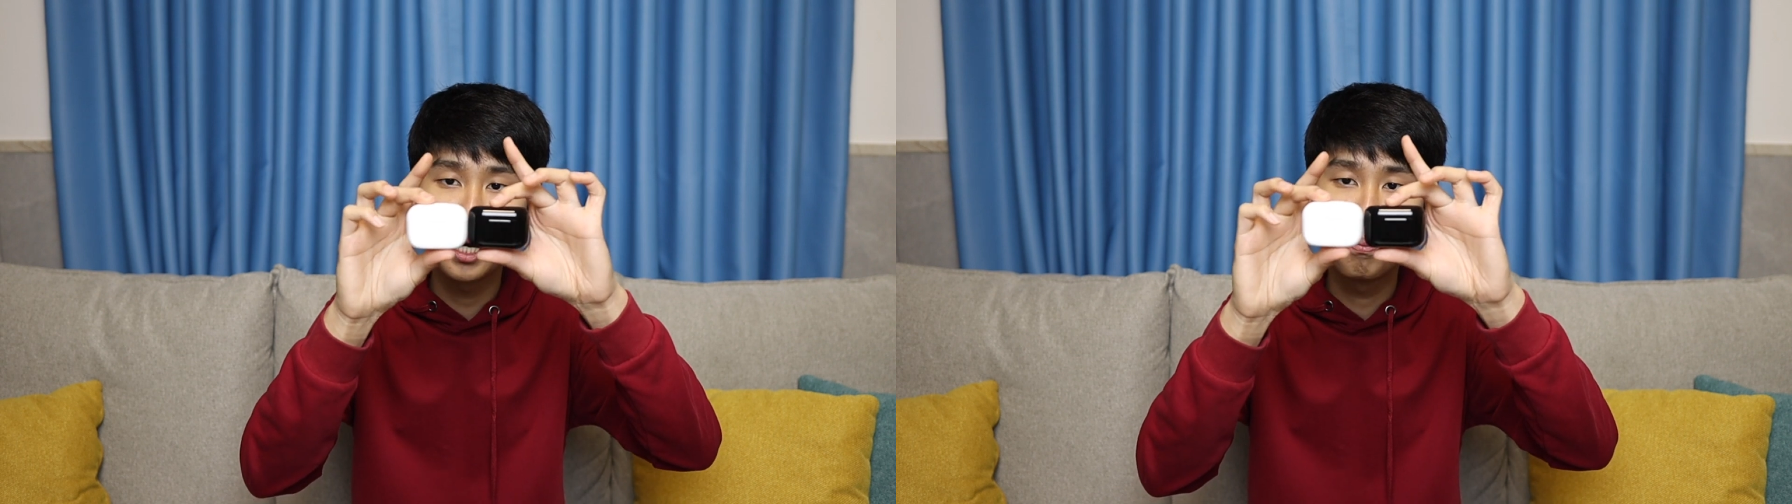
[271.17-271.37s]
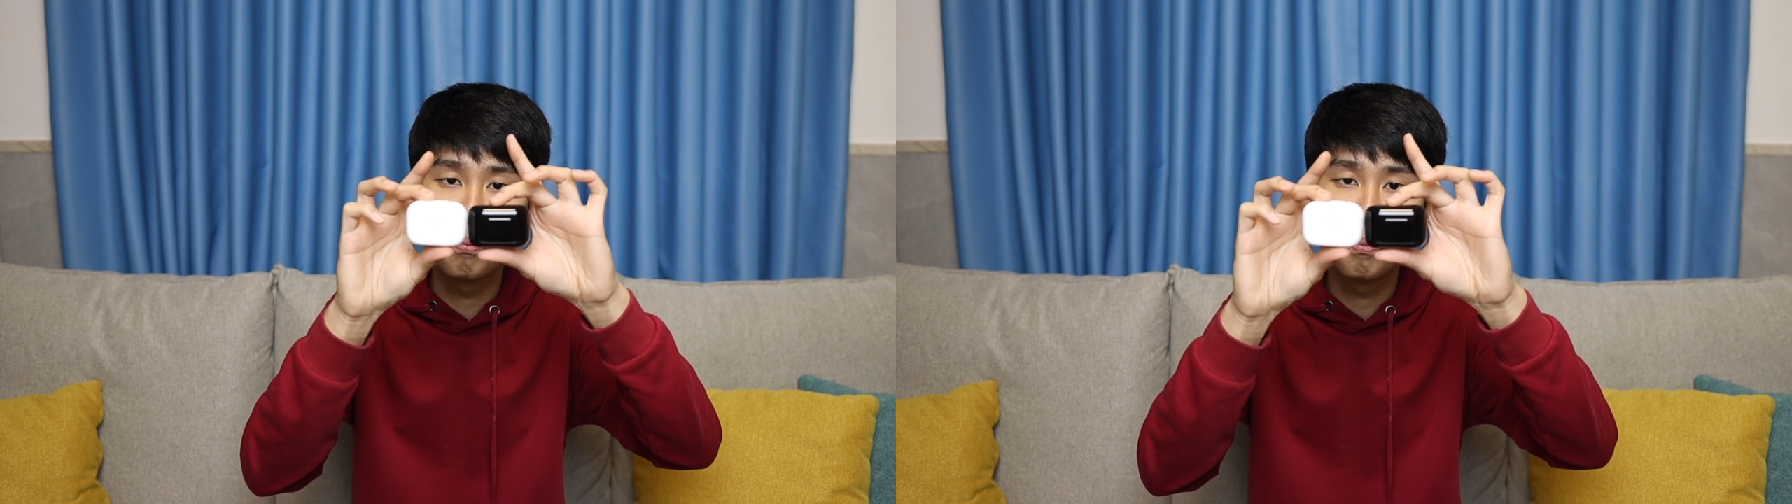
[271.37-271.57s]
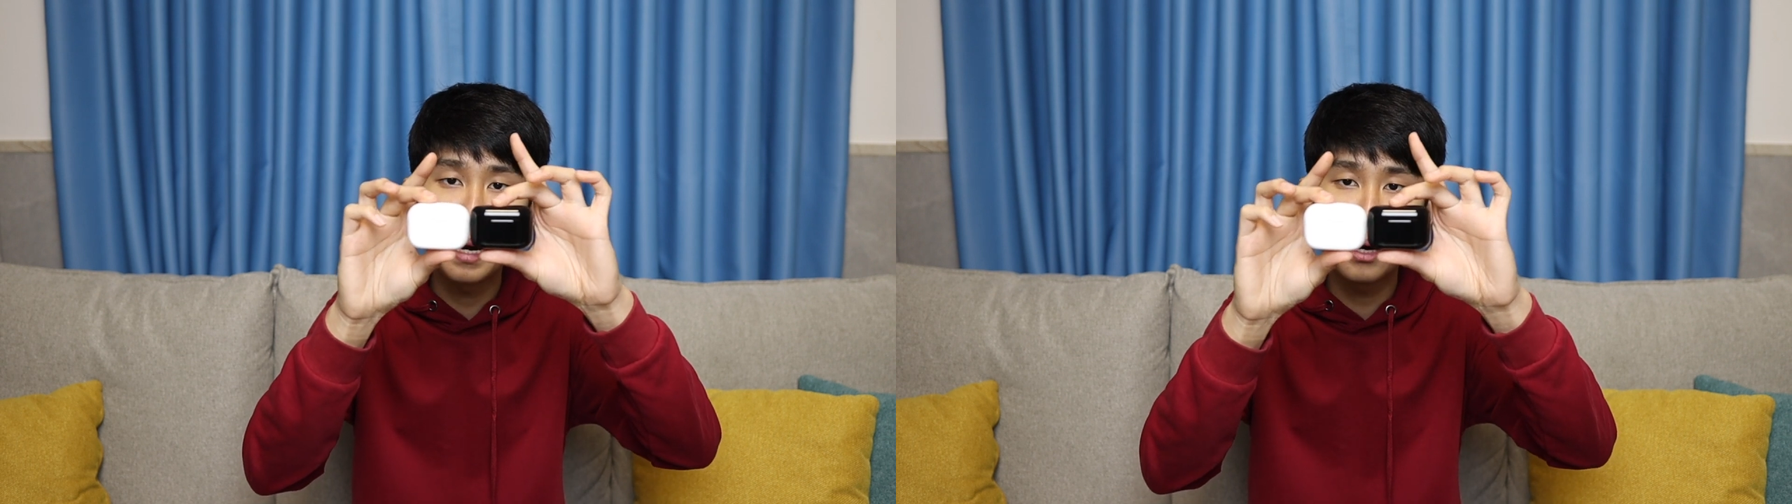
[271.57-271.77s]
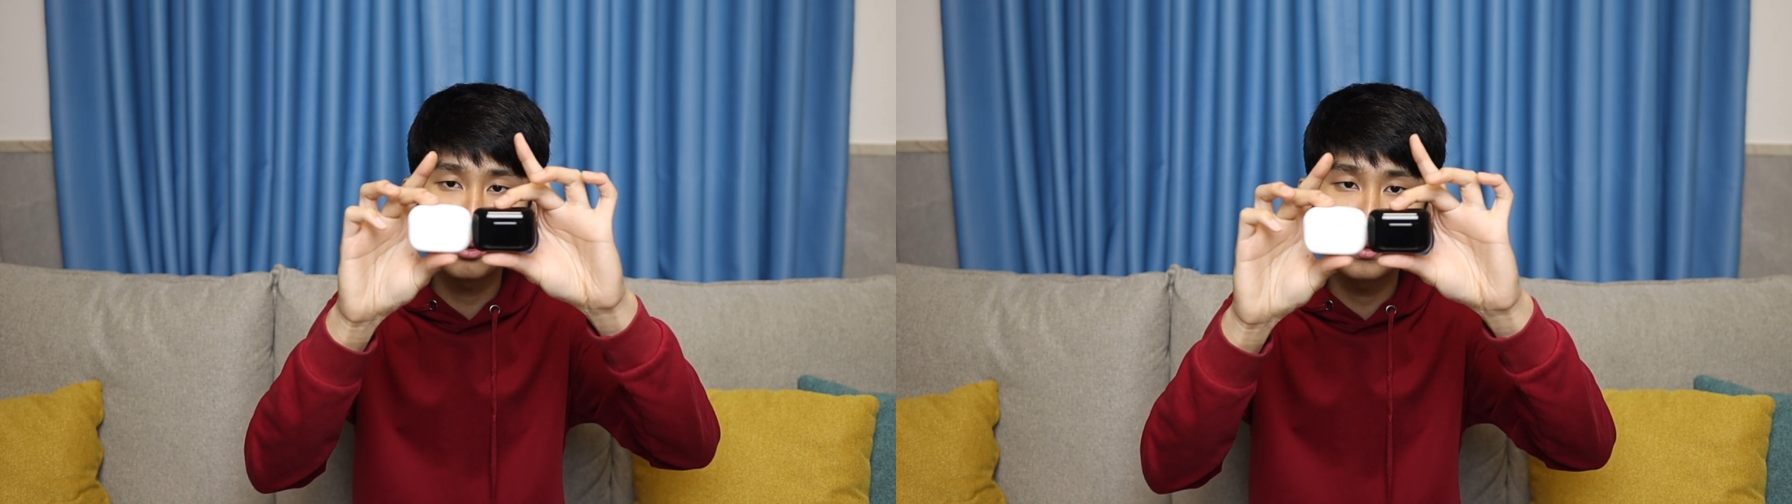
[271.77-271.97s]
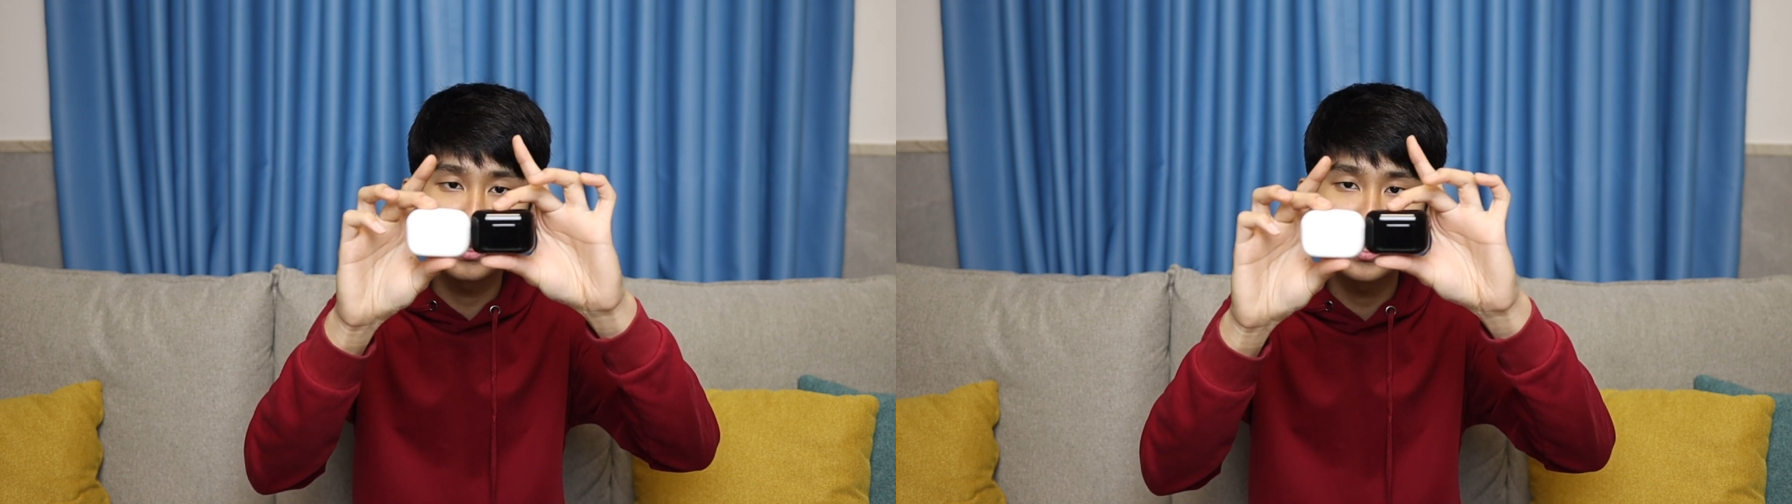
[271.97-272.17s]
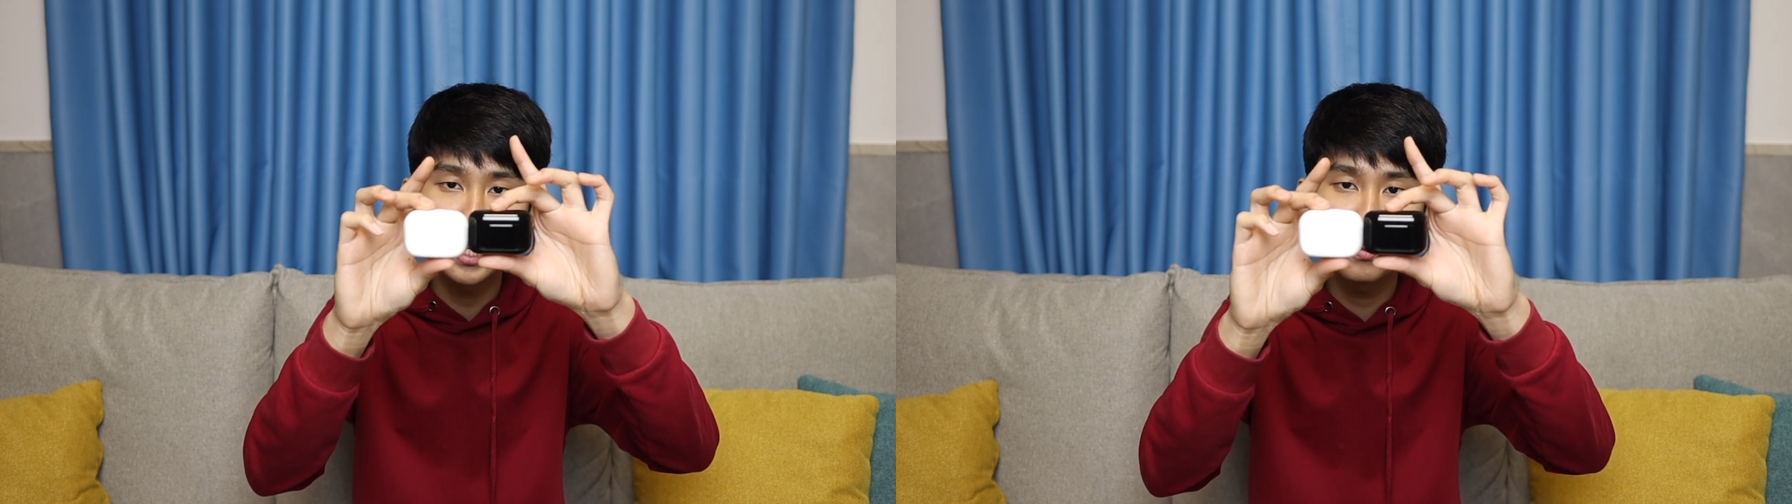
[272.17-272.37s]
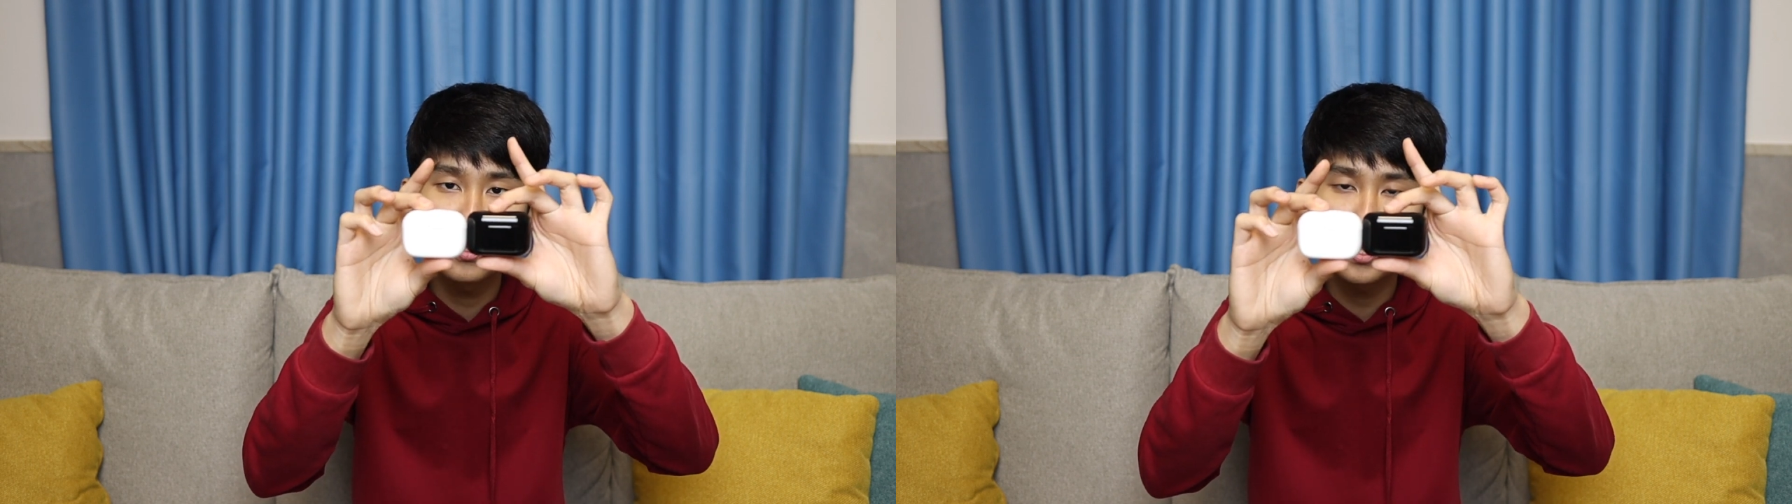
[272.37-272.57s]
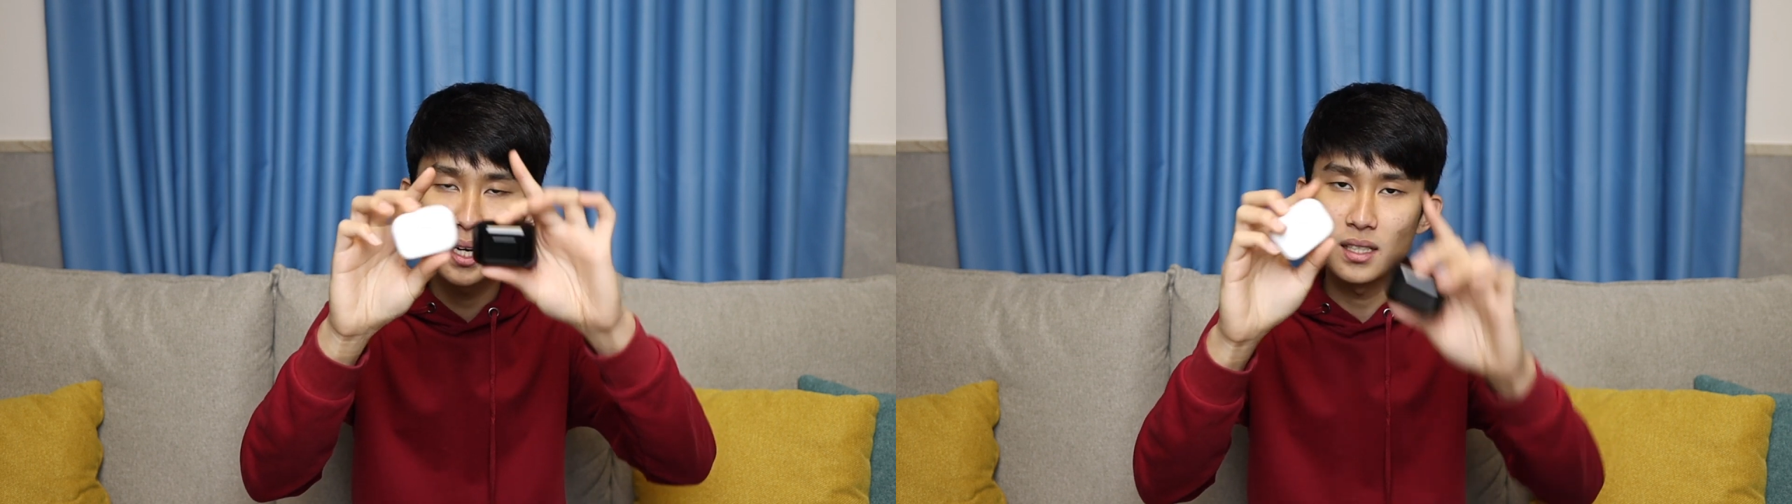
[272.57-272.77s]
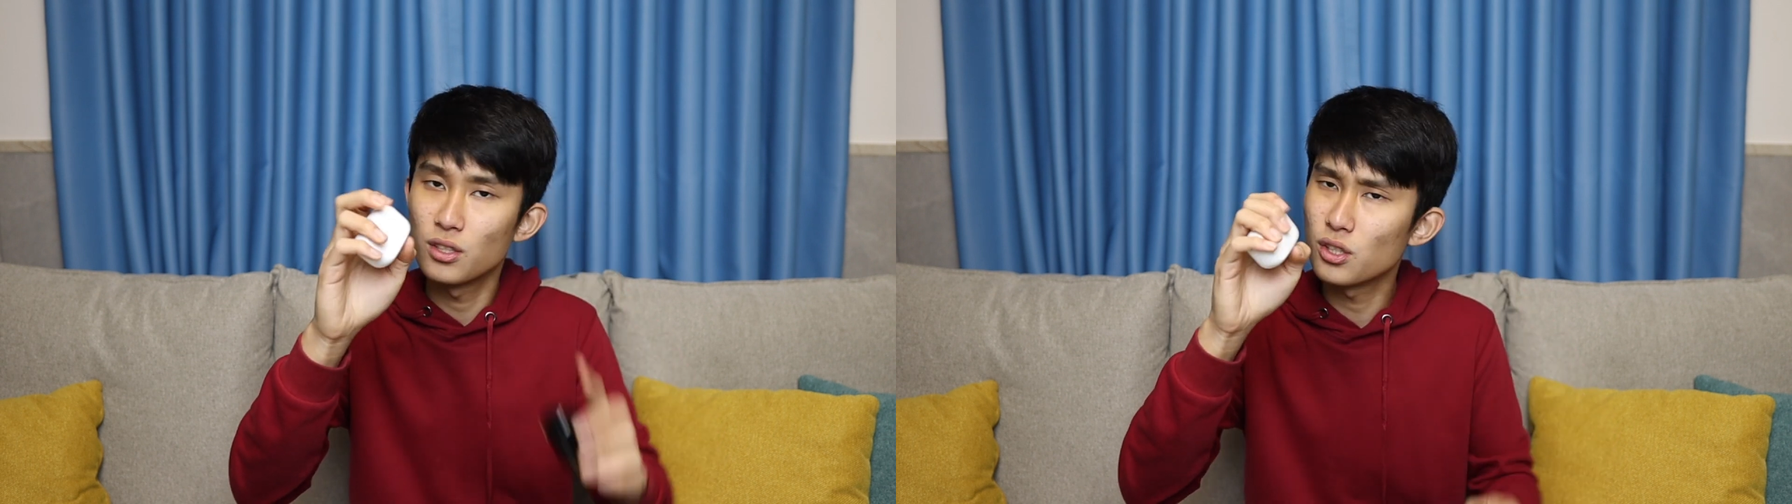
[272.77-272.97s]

about the same size,